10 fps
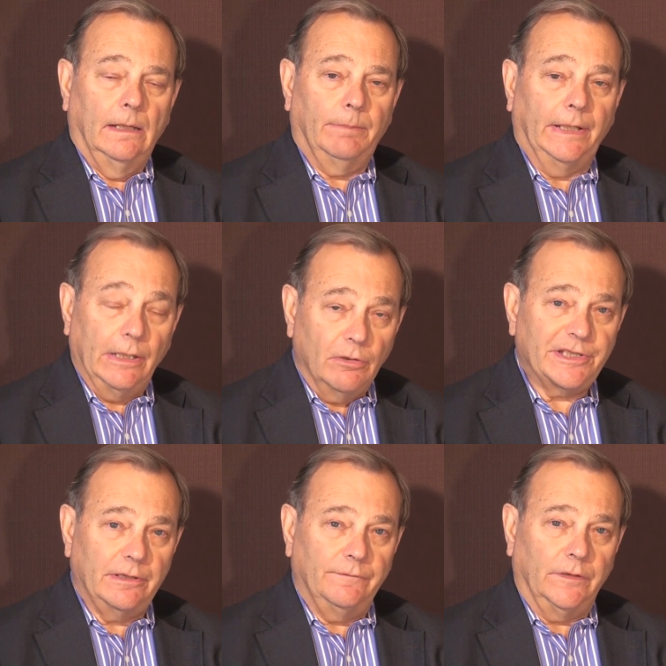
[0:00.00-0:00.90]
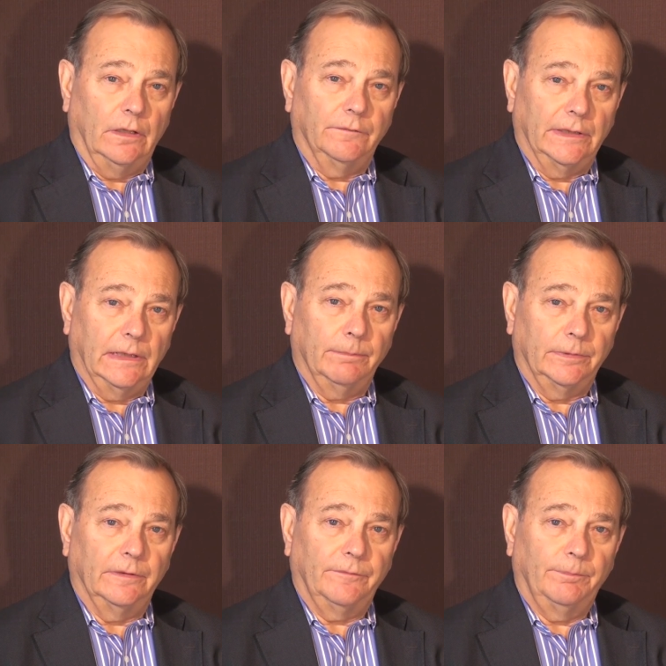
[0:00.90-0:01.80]
But they also involved a
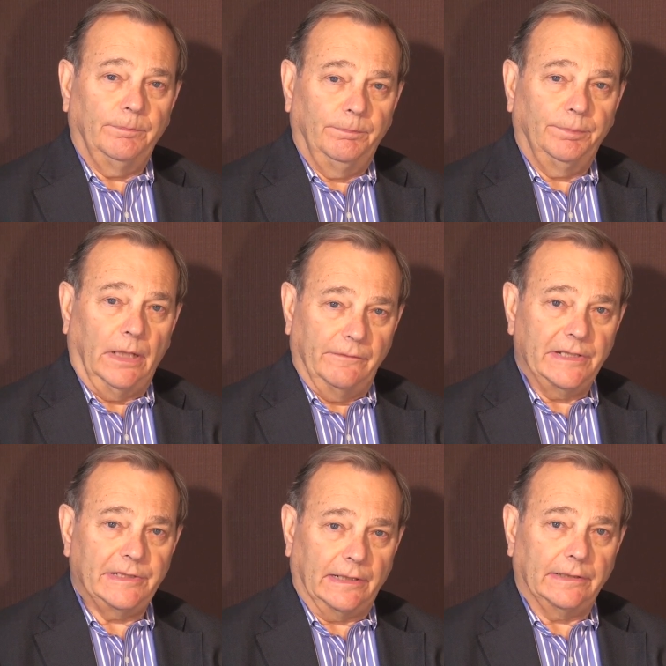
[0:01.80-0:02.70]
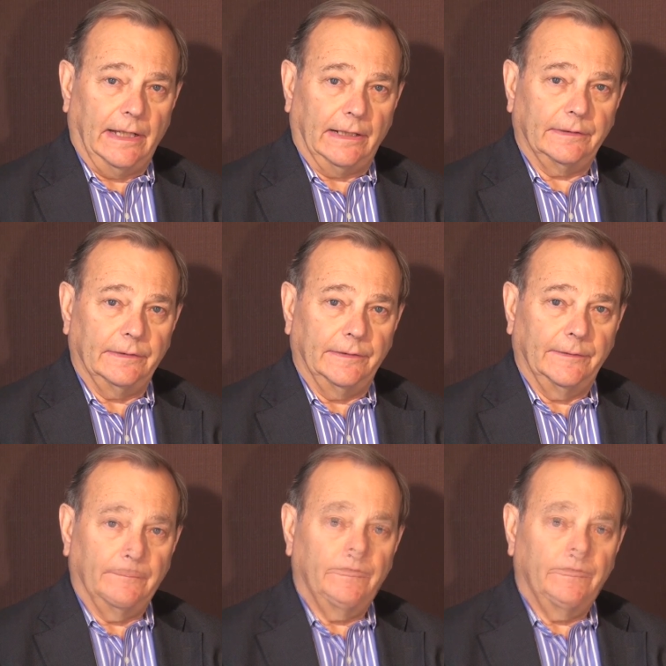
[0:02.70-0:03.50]
number of private sector actors.